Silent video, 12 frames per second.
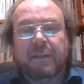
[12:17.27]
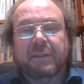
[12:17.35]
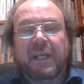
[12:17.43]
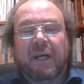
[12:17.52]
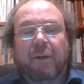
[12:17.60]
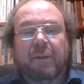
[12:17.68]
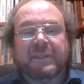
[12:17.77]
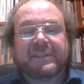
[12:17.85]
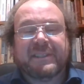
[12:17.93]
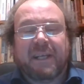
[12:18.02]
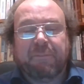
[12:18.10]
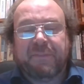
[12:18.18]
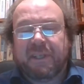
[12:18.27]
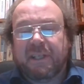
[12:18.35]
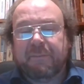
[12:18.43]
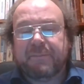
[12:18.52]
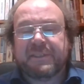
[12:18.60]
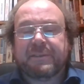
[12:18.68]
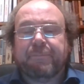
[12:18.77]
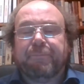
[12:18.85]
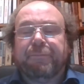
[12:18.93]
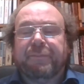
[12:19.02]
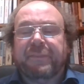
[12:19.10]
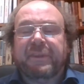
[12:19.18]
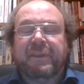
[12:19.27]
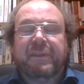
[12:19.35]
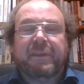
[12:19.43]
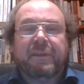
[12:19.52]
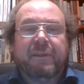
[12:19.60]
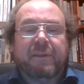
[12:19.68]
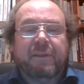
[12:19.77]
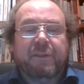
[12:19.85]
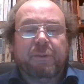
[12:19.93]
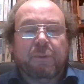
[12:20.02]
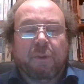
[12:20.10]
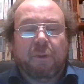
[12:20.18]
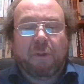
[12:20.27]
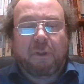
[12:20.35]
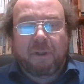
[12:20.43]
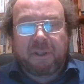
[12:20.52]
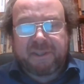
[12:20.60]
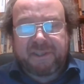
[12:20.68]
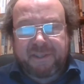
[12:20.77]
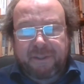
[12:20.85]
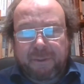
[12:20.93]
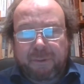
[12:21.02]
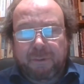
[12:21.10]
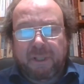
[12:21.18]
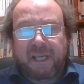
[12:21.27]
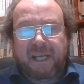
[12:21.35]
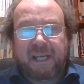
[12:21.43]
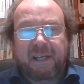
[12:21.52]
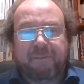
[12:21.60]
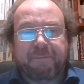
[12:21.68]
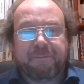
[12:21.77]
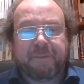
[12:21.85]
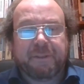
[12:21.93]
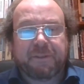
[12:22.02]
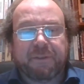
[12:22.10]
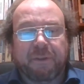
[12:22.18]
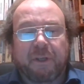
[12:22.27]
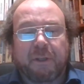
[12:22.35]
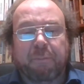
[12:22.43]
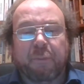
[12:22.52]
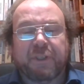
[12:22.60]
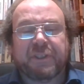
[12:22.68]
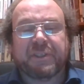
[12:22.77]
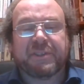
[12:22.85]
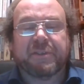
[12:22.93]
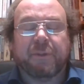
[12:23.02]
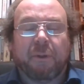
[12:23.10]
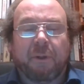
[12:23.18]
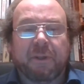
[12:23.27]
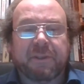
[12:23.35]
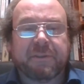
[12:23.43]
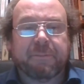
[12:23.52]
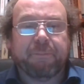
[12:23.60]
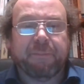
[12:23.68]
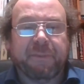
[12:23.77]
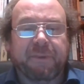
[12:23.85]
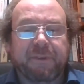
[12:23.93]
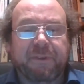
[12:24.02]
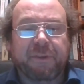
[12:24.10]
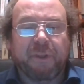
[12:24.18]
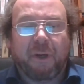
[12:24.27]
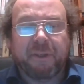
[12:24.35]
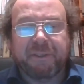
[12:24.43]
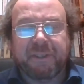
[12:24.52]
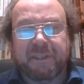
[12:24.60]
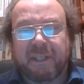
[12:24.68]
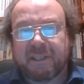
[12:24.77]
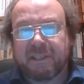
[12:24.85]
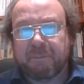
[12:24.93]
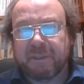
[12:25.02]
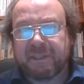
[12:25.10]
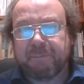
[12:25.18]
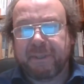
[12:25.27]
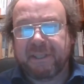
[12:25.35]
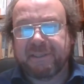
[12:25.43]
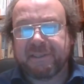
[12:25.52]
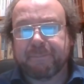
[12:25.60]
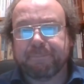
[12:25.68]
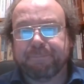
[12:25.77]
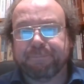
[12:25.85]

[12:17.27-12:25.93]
Now, sometimes you also have a term which is called non-deductible expense.